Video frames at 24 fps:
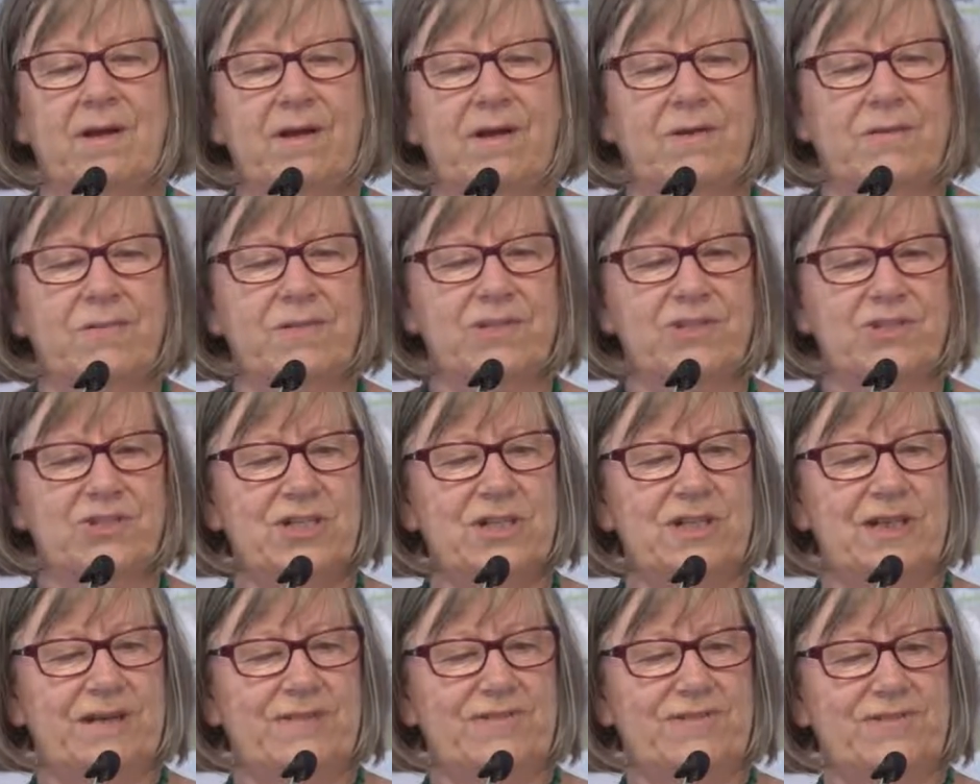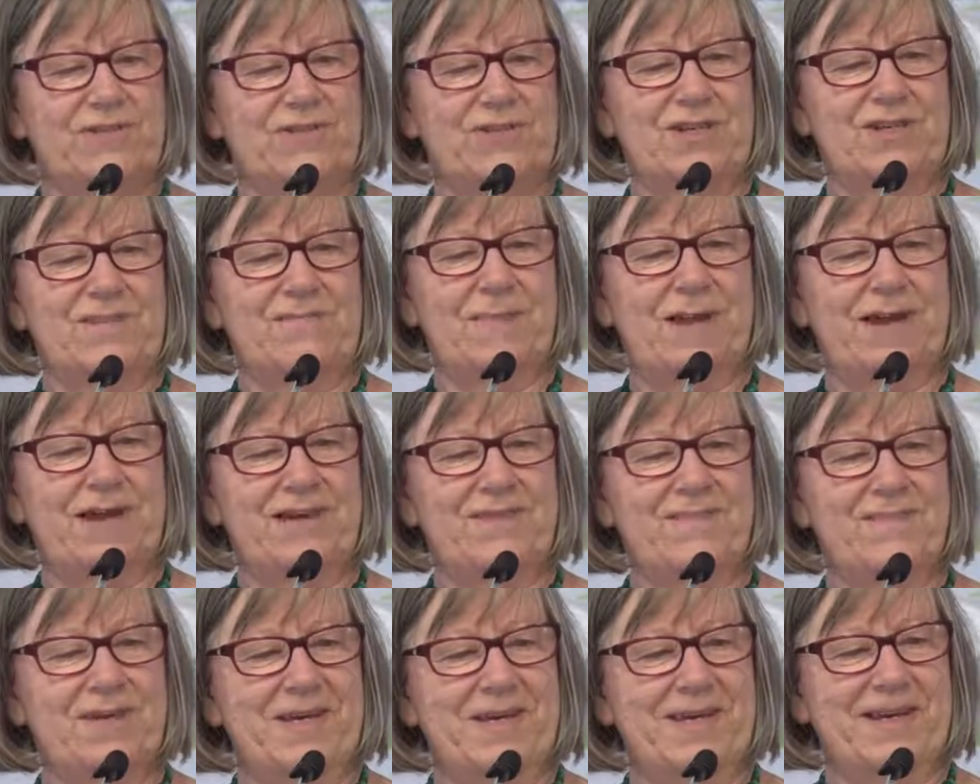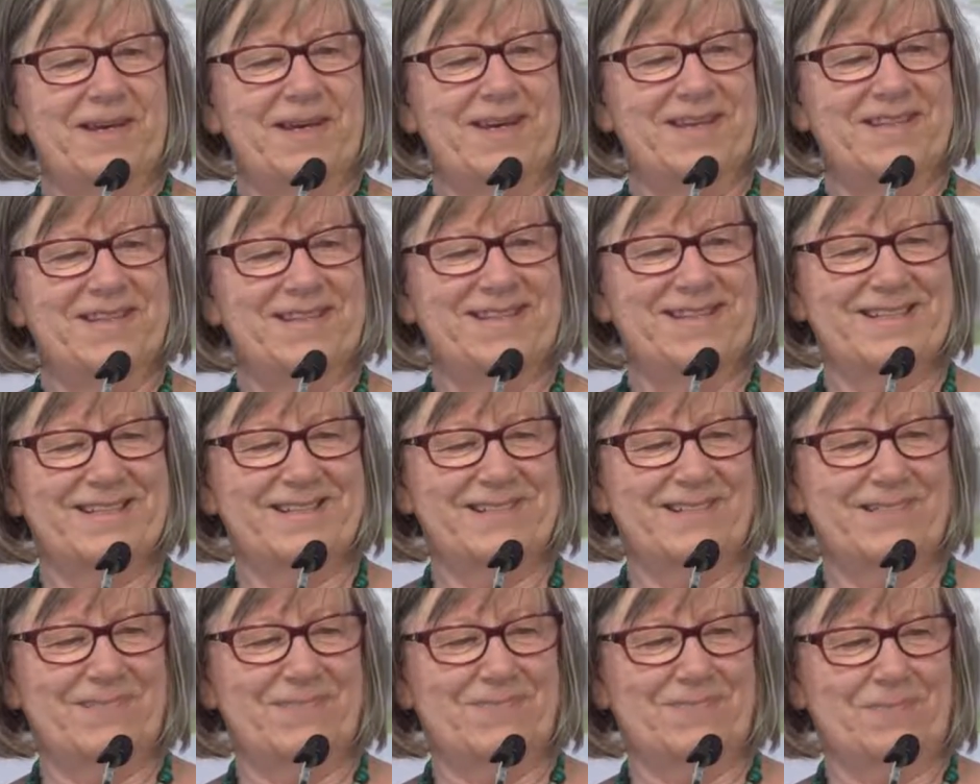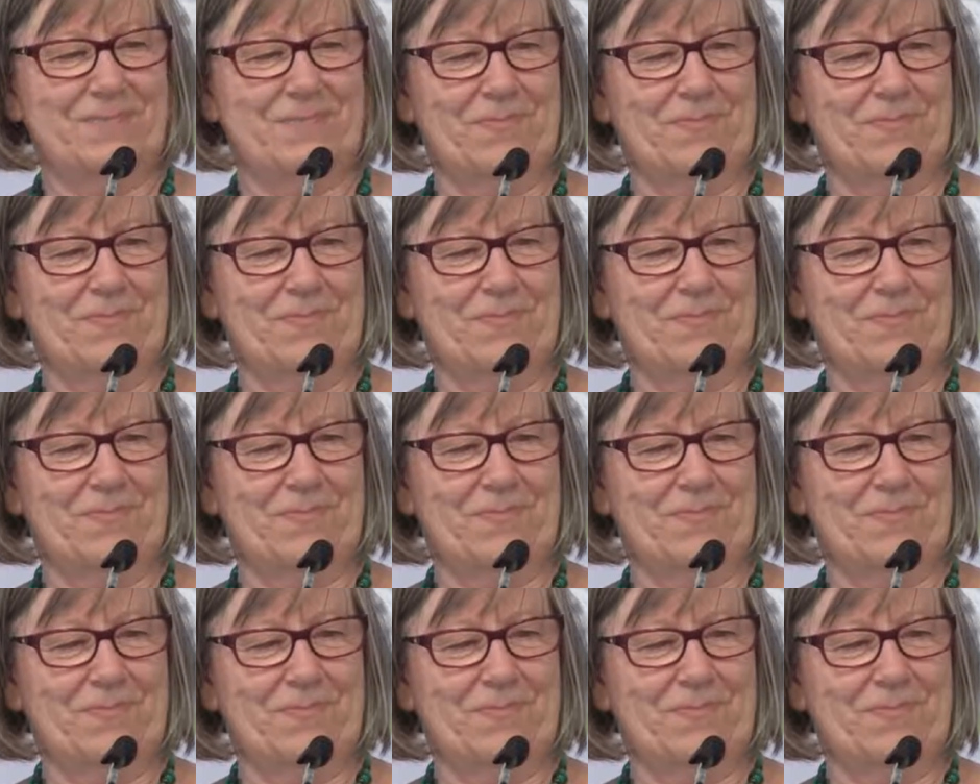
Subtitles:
When she left, she made me this little,